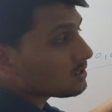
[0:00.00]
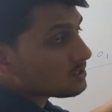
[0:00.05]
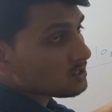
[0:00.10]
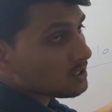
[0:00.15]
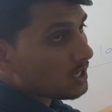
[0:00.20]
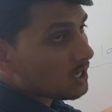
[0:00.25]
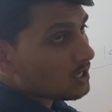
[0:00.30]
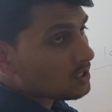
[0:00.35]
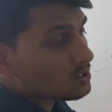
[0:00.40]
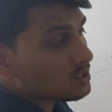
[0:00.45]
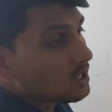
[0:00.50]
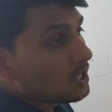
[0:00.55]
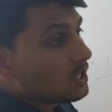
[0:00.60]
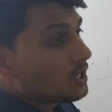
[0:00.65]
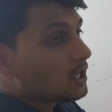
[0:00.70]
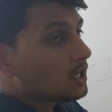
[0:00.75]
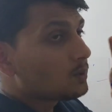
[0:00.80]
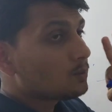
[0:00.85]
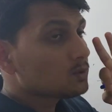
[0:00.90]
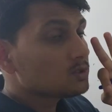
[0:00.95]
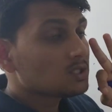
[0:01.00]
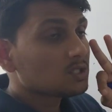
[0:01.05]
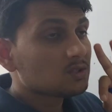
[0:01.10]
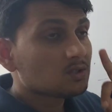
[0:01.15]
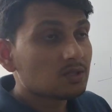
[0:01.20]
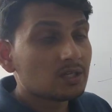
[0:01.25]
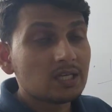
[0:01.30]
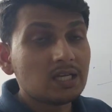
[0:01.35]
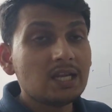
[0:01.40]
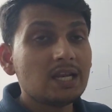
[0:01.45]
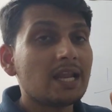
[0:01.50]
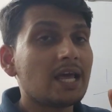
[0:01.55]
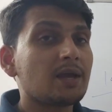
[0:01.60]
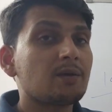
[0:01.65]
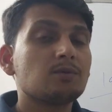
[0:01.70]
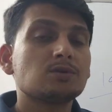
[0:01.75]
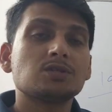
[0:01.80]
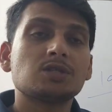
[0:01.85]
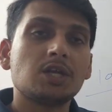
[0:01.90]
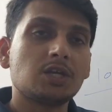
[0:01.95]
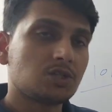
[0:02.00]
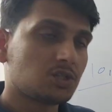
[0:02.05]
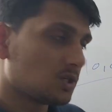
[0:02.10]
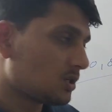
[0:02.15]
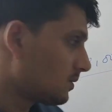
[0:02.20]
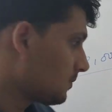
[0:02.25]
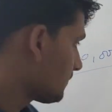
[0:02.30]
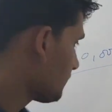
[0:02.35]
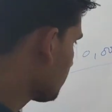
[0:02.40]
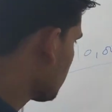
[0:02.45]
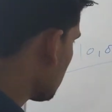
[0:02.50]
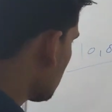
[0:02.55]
this age, it was a three language nation.